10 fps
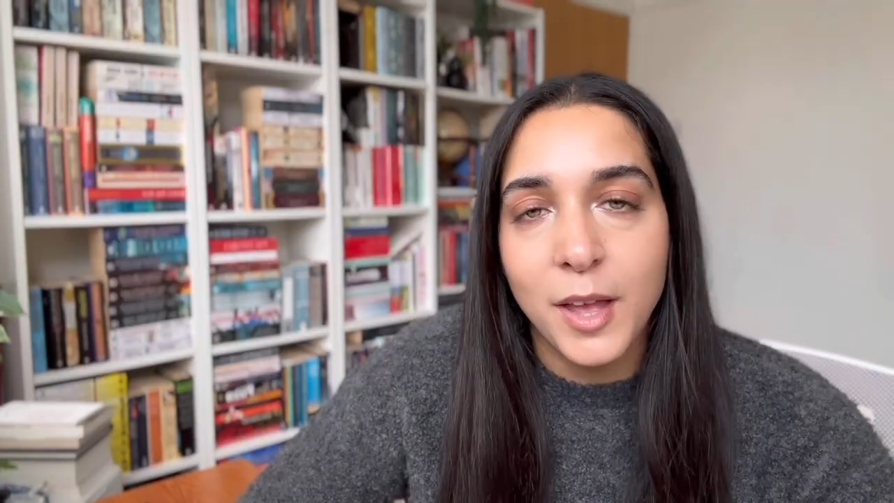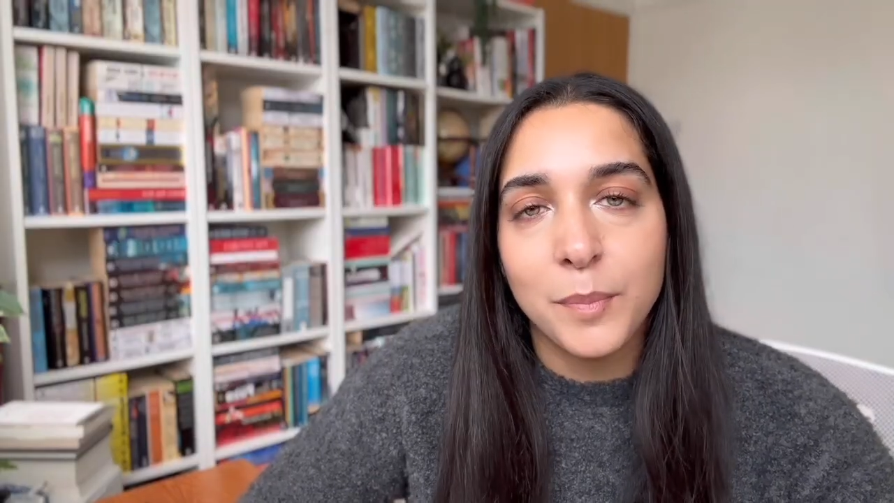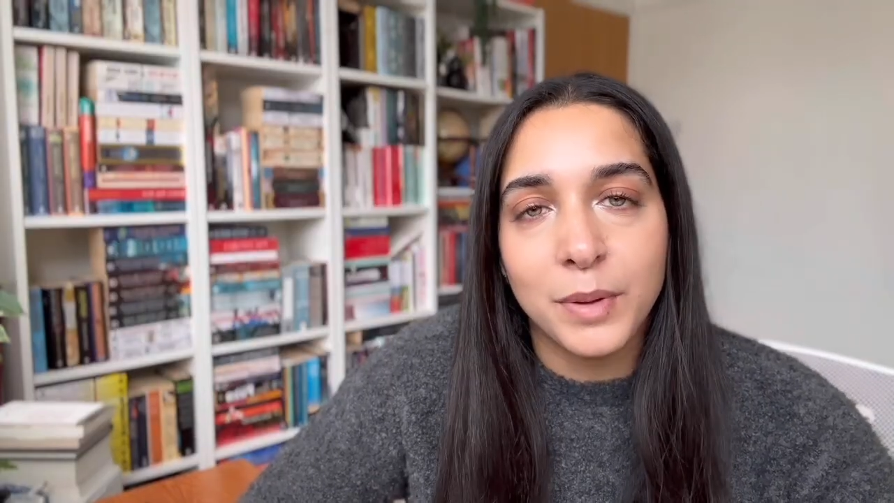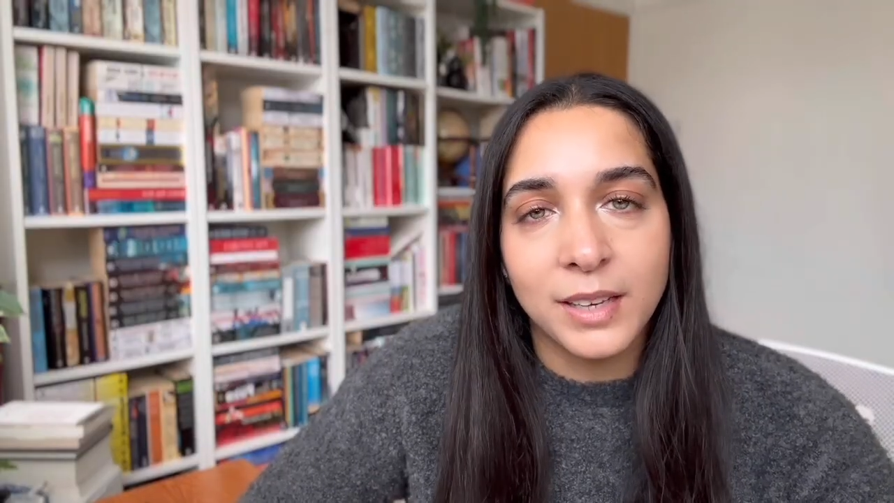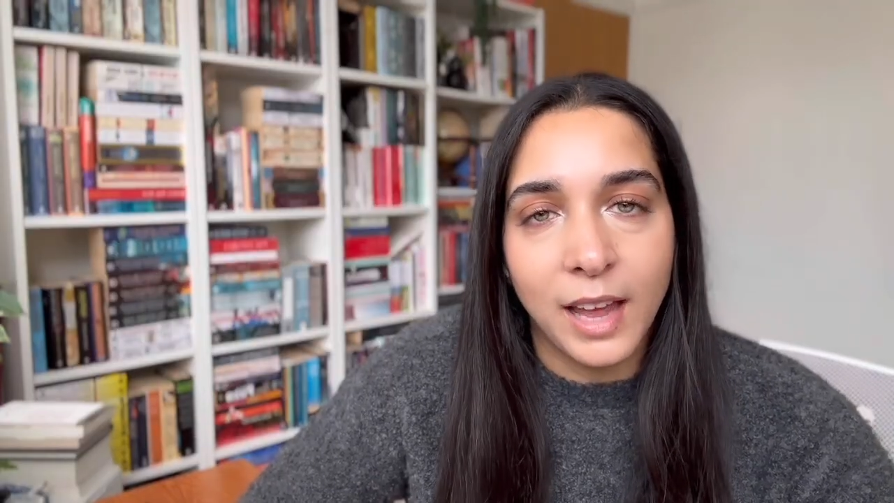
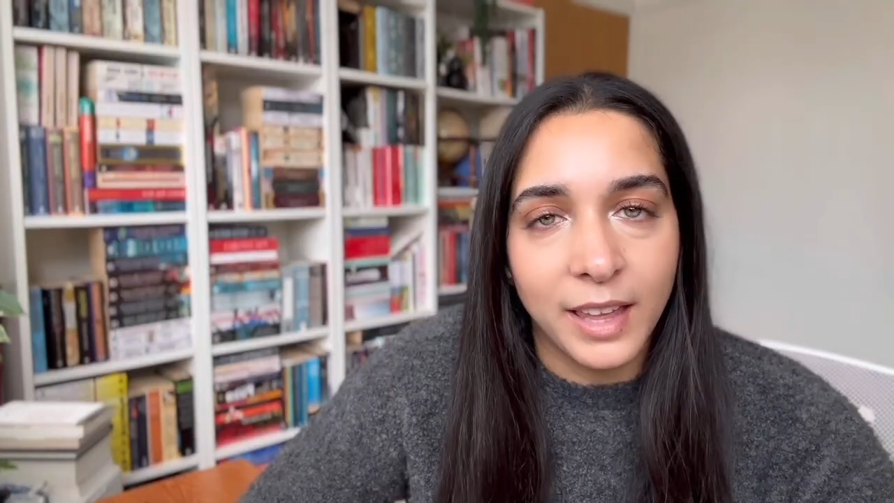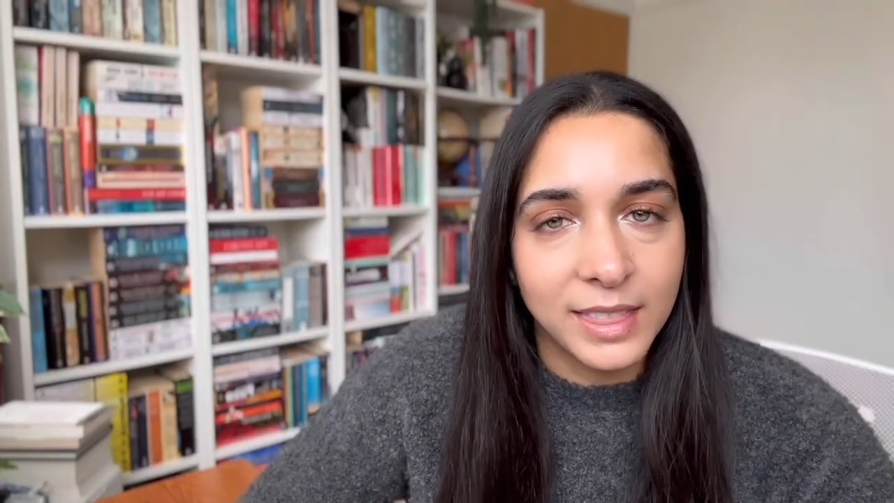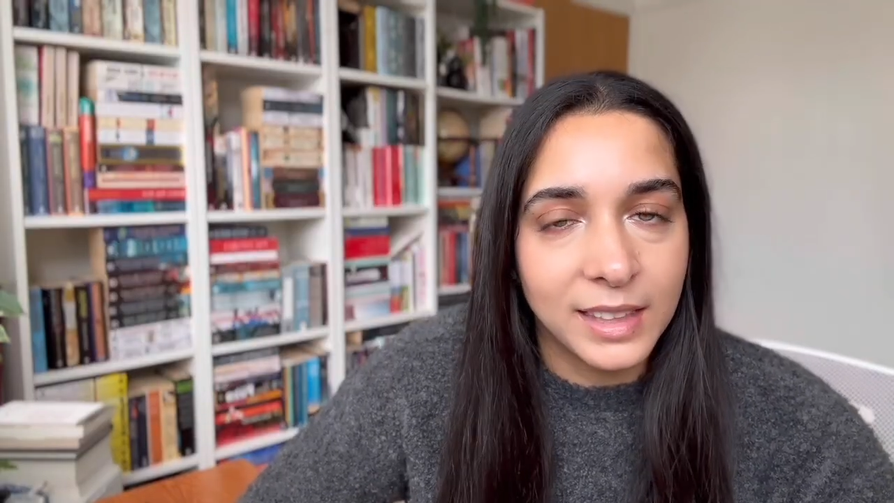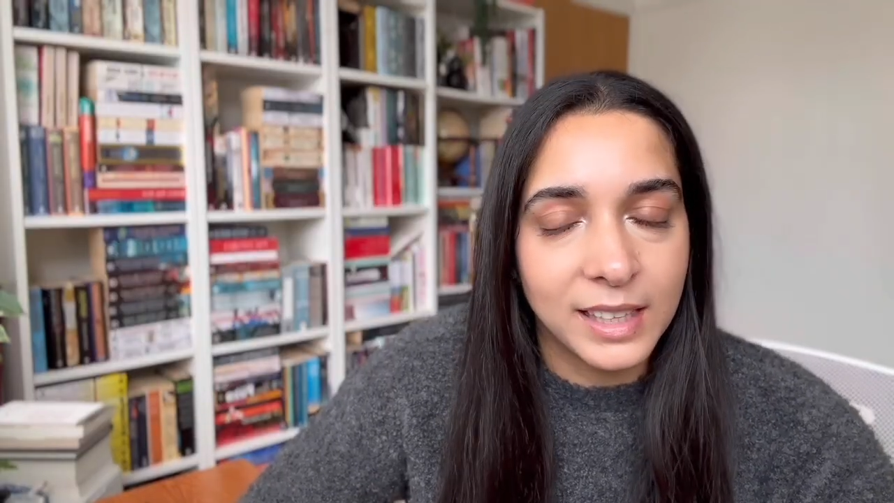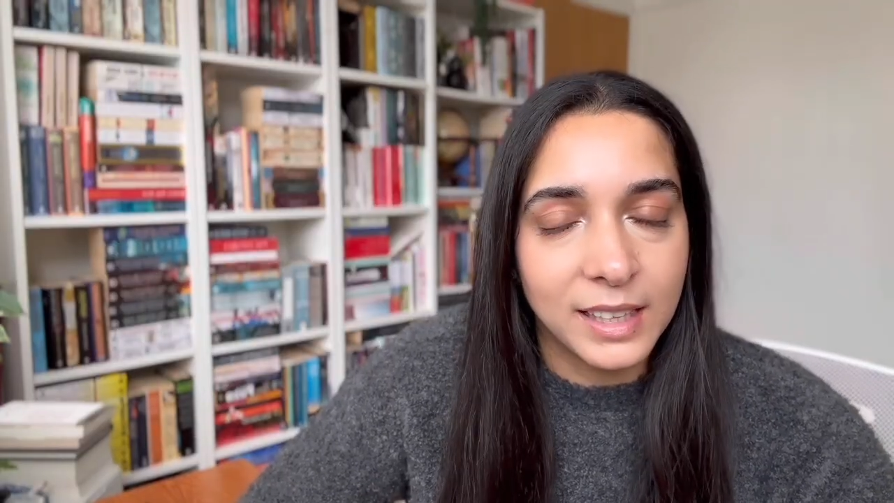But I
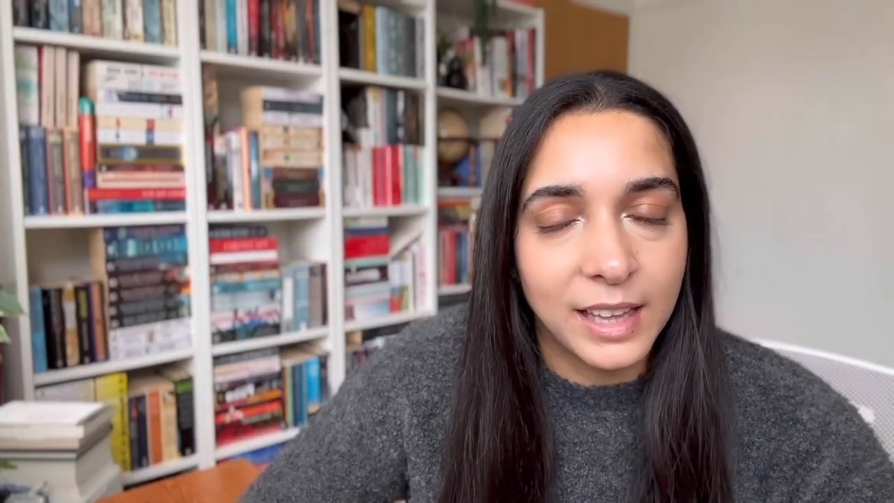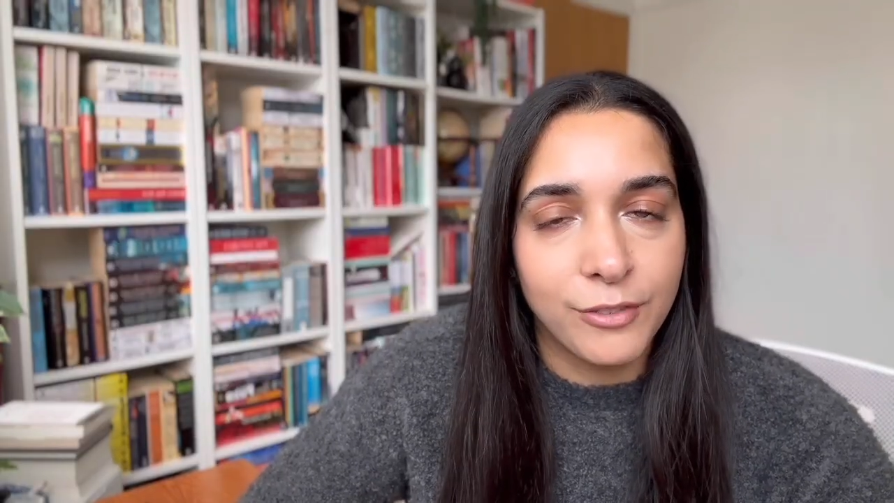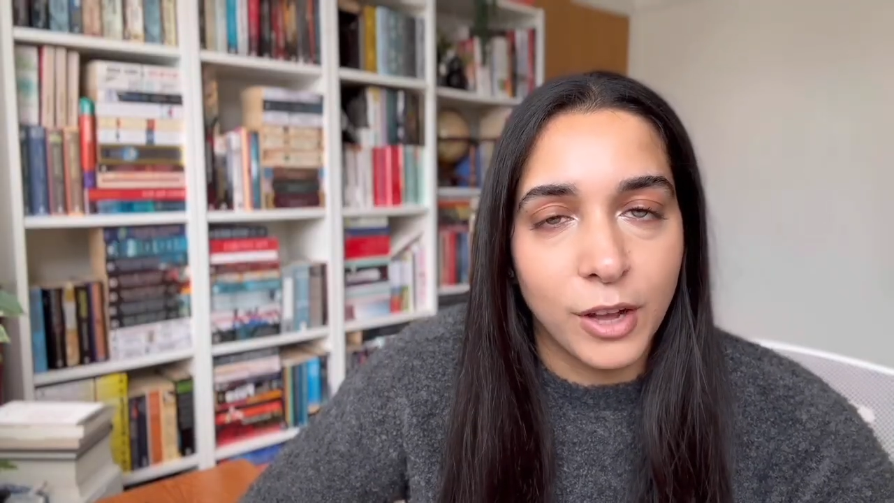think if I